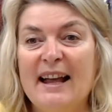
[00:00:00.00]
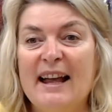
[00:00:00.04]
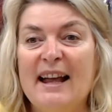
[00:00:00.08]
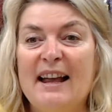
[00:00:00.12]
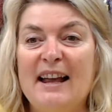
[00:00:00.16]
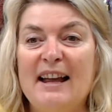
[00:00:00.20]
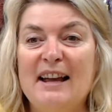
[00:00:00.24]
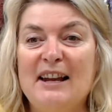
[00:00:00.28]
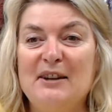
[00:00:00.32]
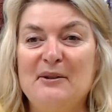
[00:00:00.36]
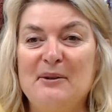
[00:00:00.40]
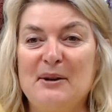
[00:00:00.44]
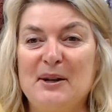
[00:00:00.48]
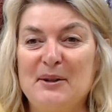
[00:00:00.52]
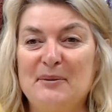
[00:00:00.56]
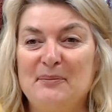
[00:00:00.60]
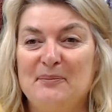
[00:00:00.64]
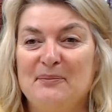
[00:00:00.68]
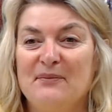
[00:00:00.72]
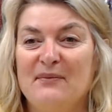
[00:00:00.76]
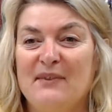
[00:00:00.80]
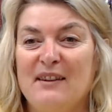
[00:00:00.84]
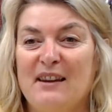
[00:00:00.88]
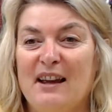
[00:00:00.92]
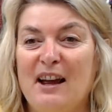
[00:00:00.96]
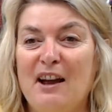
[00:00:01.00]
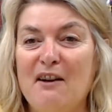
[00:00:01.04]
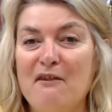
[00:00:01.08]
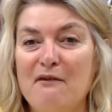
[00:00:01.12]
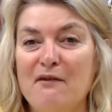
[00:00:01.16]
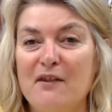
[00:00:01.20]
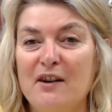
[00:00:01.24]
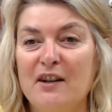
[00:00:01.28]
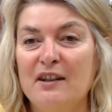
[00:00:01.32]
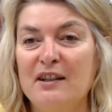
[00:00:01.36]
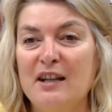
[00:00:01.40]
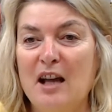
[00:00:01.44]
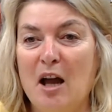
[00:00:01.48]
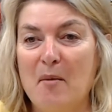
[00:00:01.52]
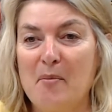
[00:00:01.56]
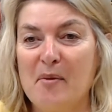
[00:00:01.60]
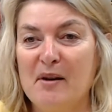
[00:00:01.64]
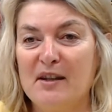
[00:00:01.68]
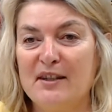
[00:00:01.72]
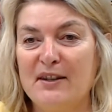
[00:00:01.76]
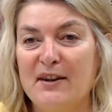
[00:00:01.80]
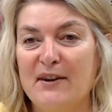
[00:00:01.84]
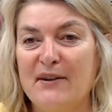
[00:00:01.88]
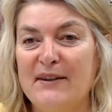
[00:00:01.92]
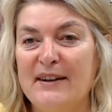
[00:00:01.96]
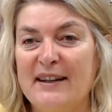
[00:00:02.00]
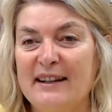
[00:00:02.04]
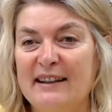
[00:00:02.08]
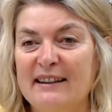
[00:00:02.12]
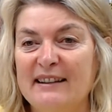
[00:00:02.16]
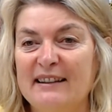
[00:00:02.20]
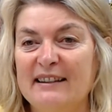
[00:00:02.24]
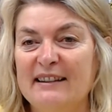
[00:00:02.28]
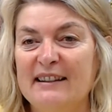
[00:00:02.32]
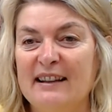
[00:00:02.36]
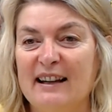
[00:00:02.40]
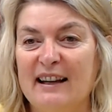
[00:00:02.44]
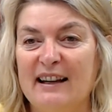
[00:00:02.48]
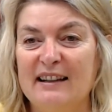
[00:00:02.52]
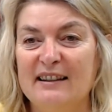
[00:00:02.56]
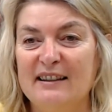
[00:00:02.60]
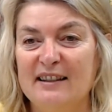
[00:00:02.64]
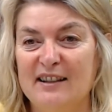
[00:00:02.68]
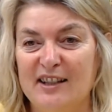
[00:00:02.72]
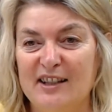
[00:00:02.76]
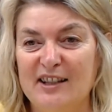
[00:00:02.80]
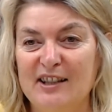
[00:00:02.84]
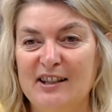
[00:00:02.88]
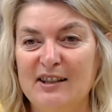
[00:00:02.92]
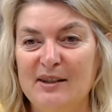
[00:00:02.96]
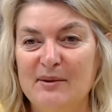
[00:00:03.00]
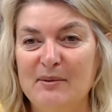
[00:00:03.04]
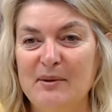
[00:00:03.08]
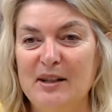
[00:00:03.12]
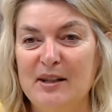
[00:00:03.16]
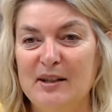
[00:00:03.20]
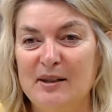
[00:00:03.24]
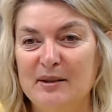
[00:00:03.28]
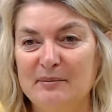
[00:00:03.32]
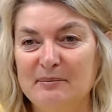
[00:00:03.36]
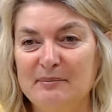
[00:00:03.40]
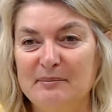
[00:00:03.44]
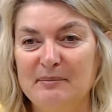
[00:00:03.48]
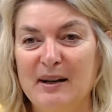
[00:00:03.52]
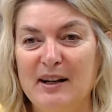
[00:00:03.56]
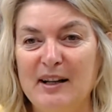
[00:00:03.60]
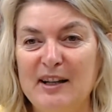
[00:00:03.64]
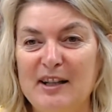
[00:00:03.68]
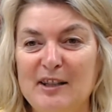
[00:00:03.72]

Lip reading: Anyway, have fun, happy sewing, and see you next week. Bye.